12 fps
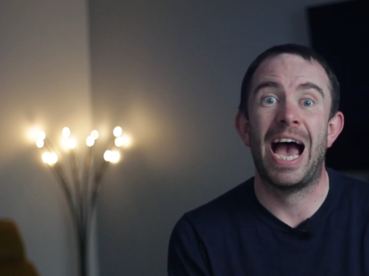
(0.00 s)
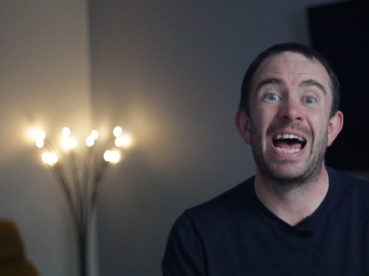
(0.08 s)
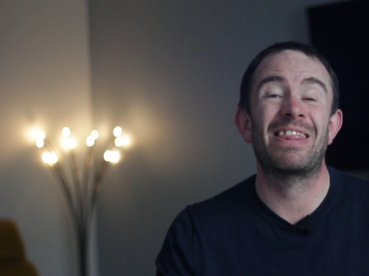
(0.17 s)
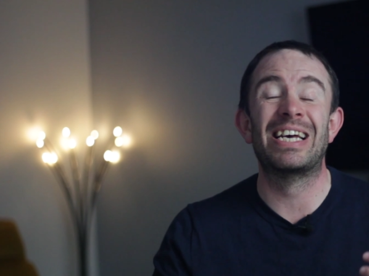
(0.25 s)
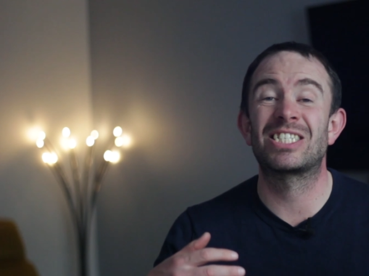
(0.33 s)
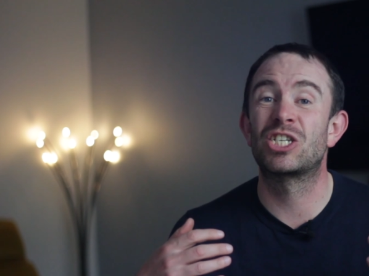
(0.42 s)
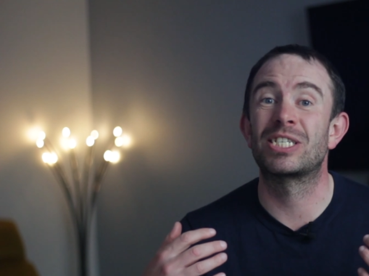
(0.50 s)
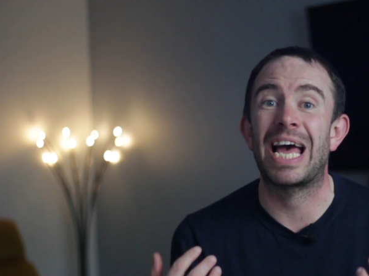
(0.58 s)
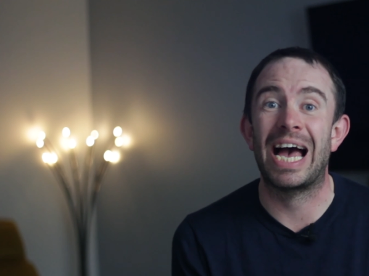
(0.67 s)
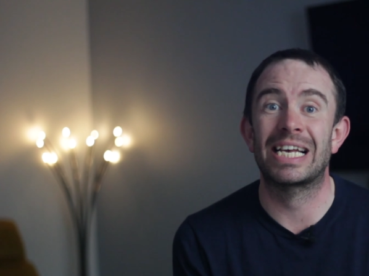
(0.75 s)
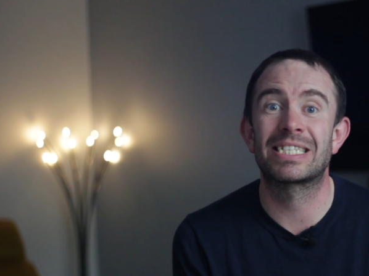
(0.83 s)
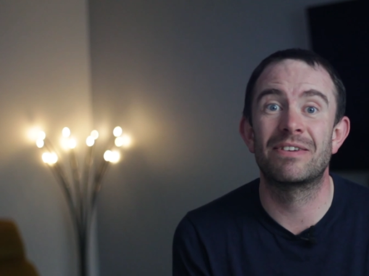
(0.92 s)
And that's just
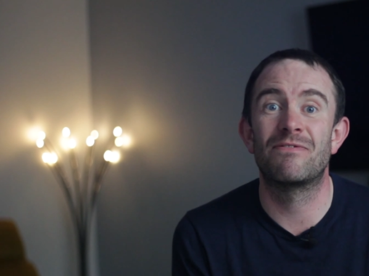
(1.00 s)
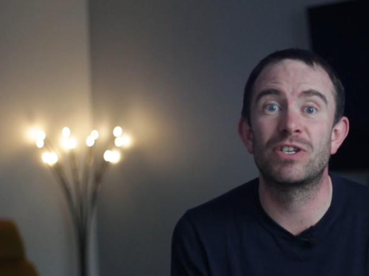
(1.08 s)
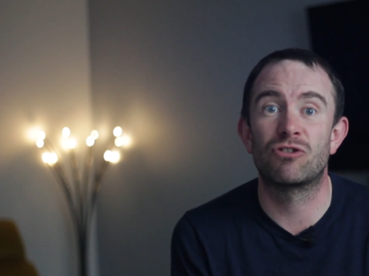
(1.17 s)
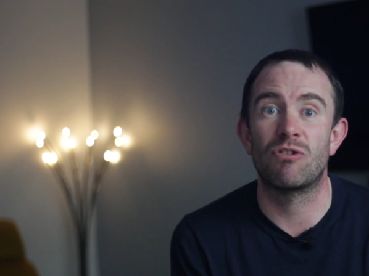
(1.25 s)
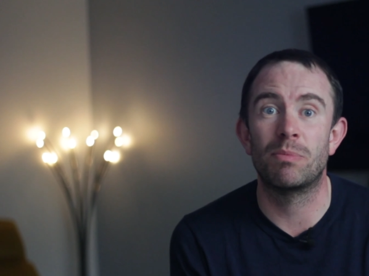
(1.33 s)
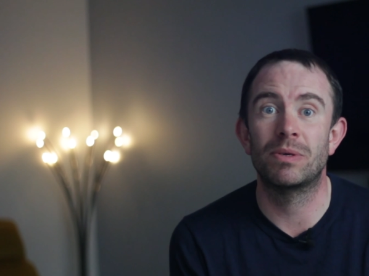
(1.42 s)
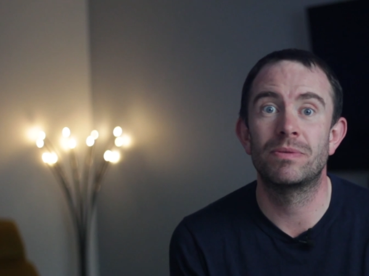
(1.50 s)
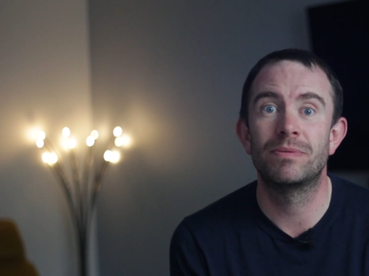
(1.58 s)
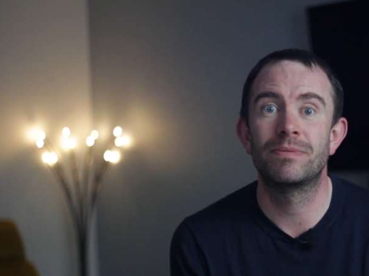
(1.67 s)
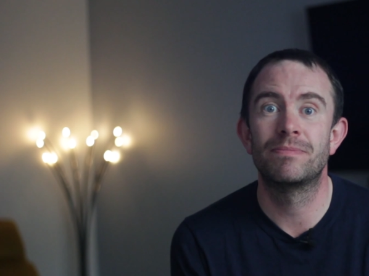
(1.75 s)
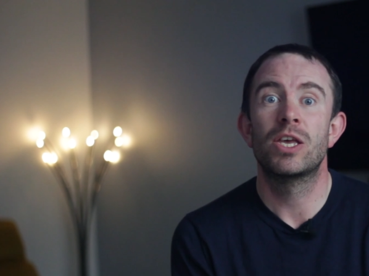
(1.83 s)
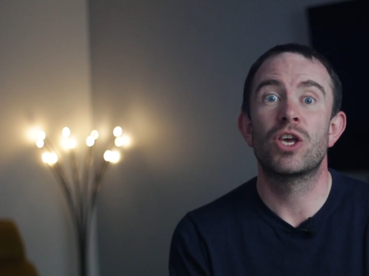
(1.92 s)
asking for trouble.
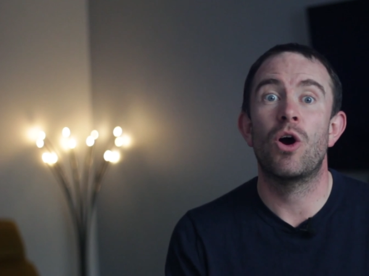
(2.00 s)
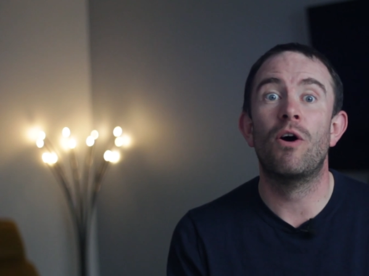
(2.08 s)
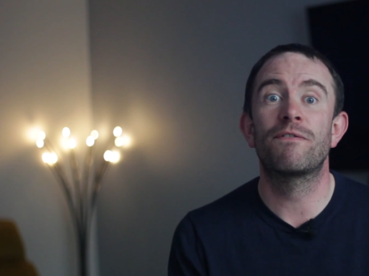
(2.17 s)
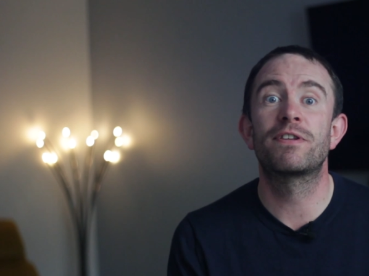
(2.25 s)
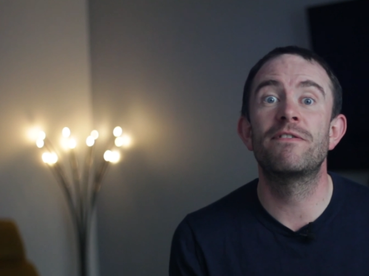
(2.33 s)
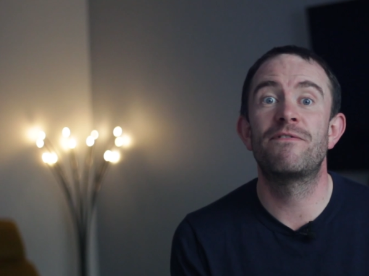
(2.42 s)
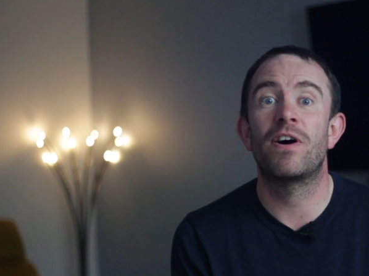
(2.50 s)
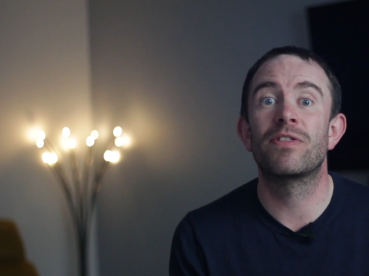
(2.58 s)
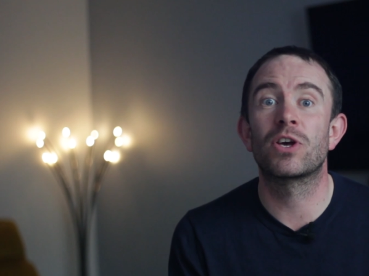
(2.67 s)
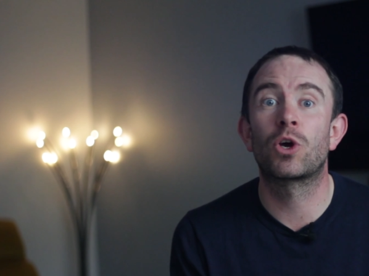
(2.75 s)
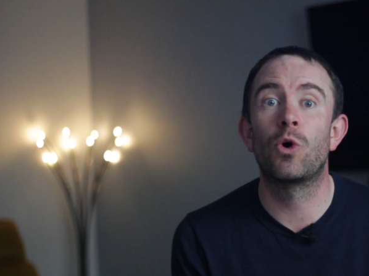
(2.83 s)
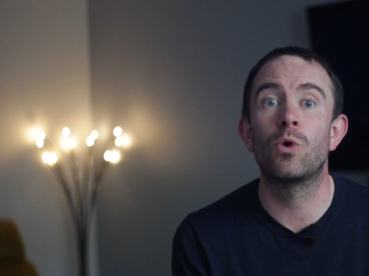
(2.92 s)
You often
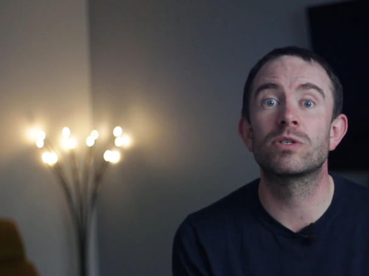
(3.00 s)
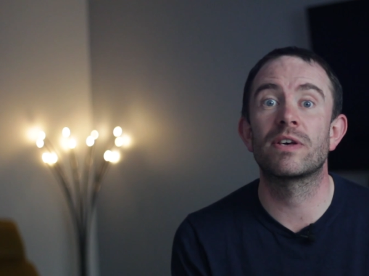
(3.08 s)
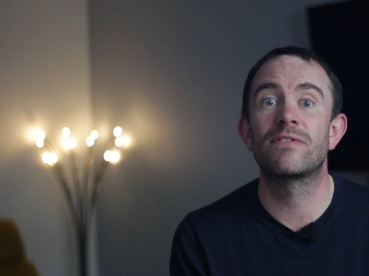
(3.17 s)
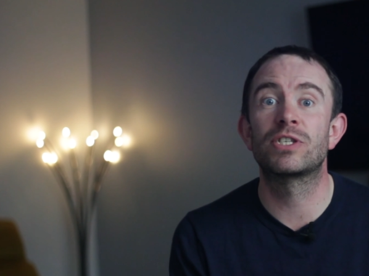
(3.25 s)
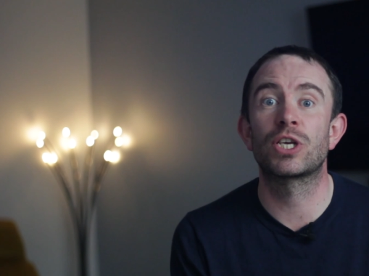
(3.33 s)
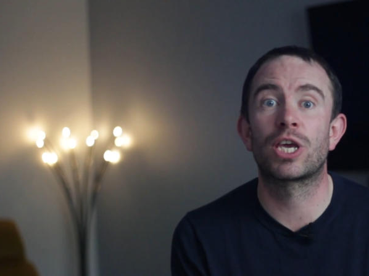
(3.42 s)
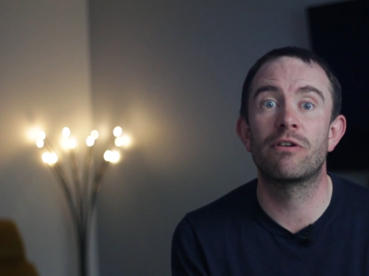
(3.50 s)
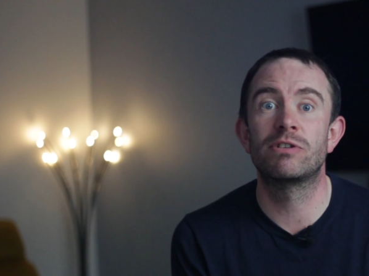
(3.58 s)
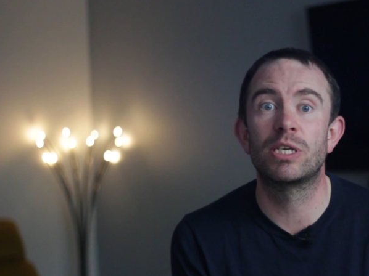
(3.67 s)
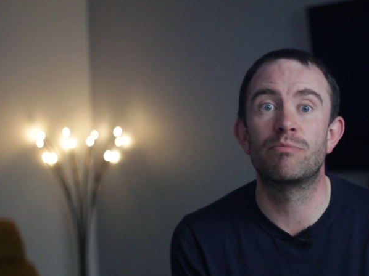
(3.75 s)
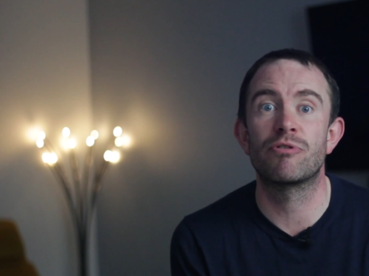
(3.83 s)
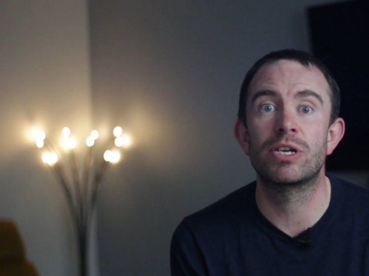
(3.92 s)
find the cause of a
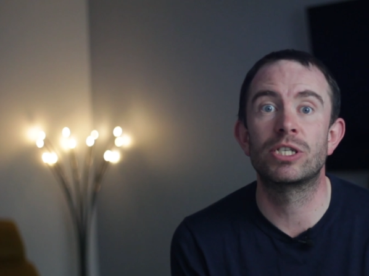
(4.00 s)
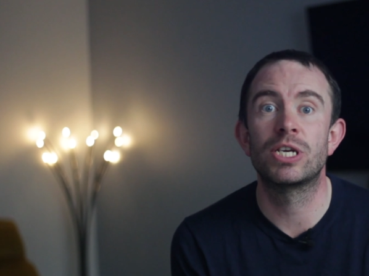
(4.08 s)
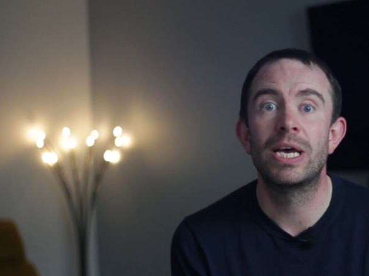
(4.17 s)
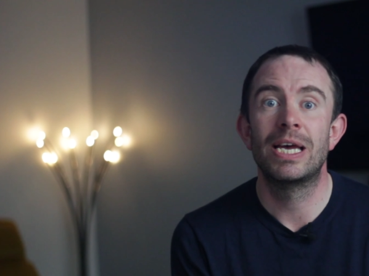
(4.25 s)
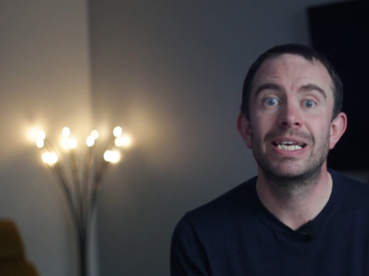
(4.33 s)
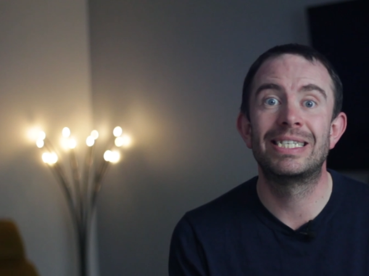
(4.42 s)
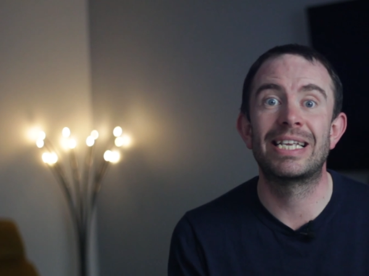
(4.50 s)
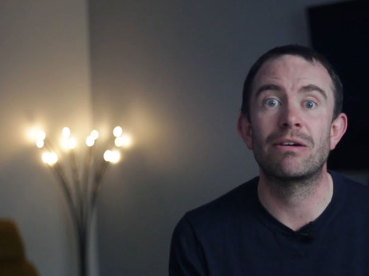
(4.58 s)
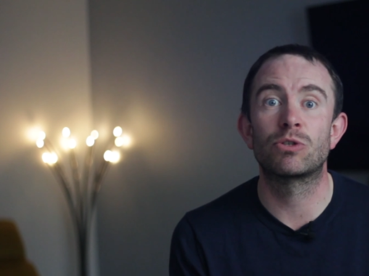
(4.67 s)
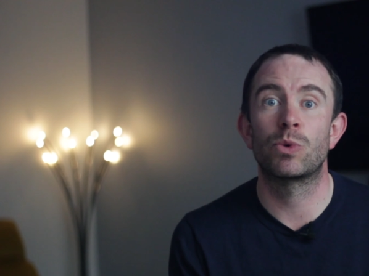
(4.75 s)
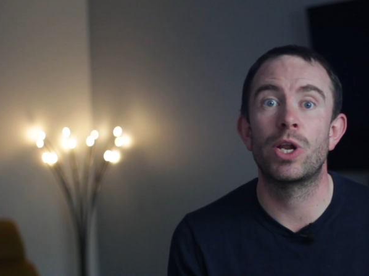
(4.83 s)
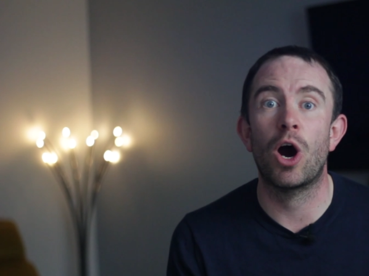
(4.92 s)
security breach is
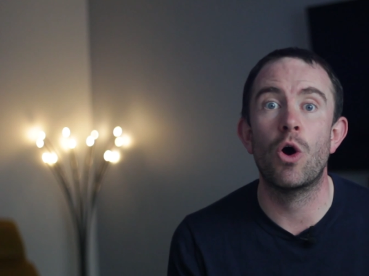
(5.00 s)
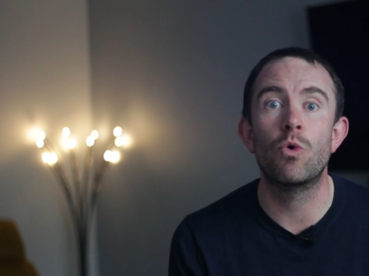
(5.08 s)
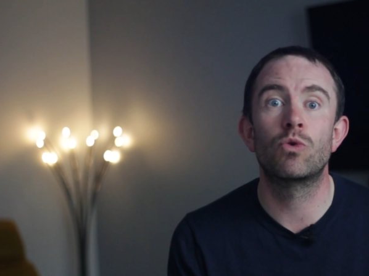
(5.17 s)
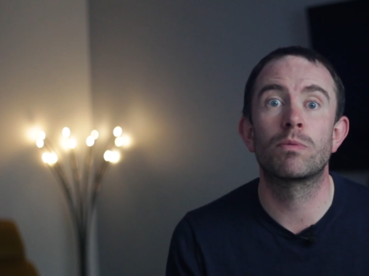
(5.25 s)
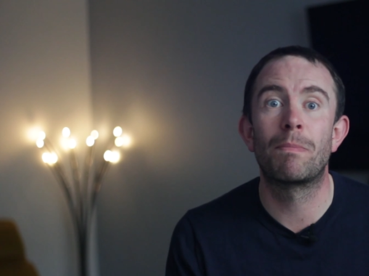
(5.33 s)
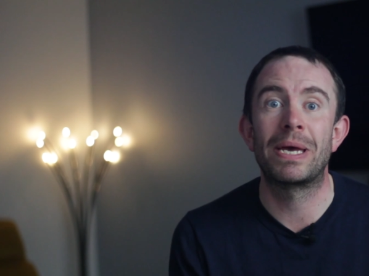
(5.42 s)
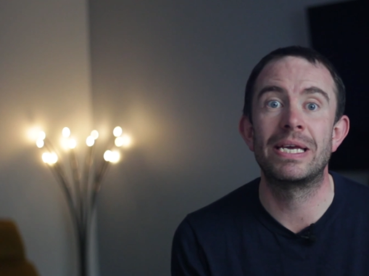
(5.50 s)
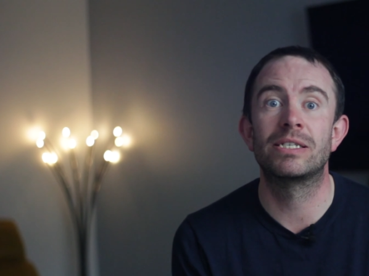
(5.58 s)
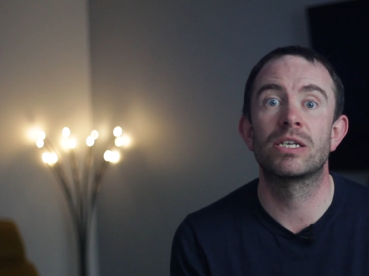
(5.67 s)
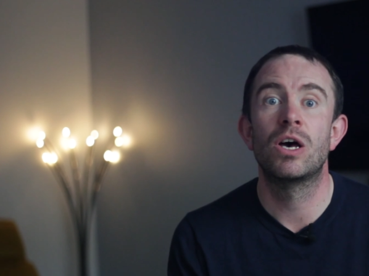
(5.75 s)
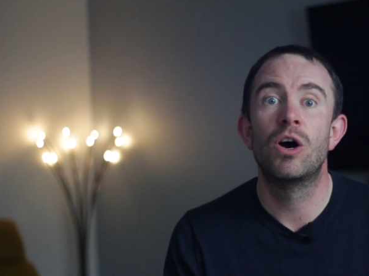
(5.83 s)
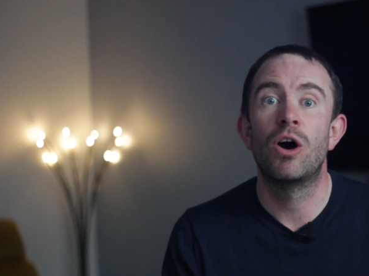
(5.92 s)
down to an old
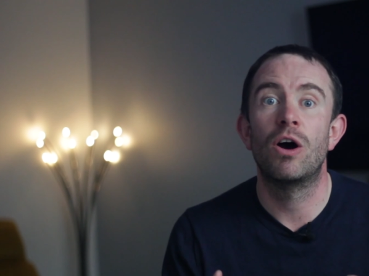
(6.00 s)
piece